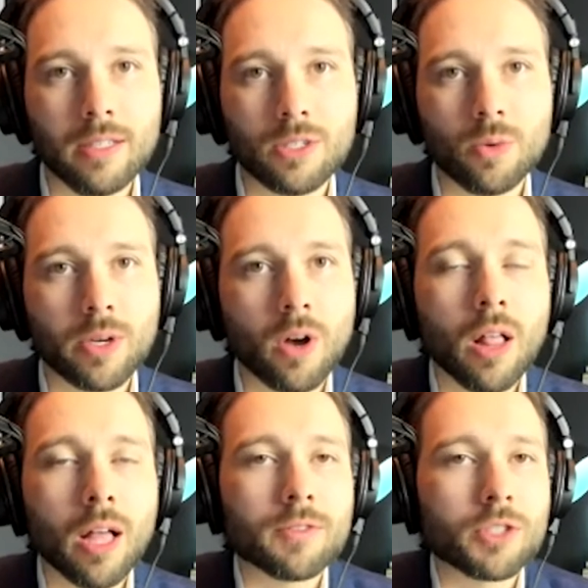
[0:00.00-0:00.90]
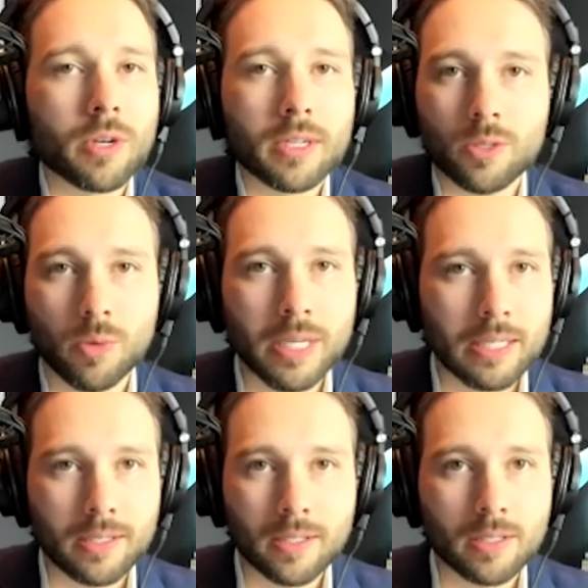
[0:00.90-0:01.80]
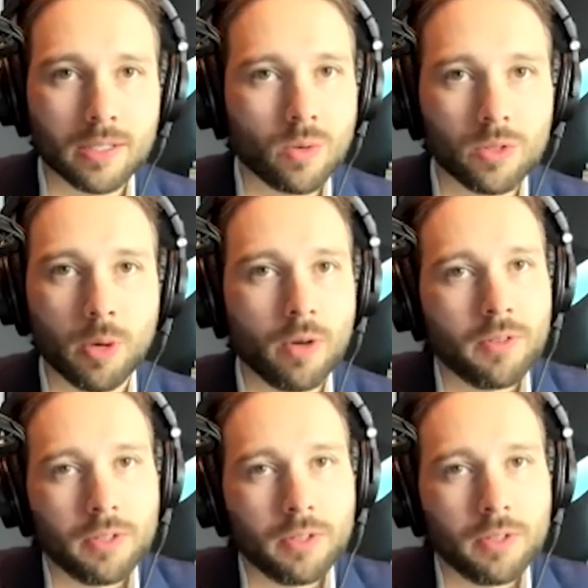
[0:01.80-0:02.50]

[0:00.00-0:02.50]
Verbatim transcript: So we all have strengths and weaknesses, and no one's perfect.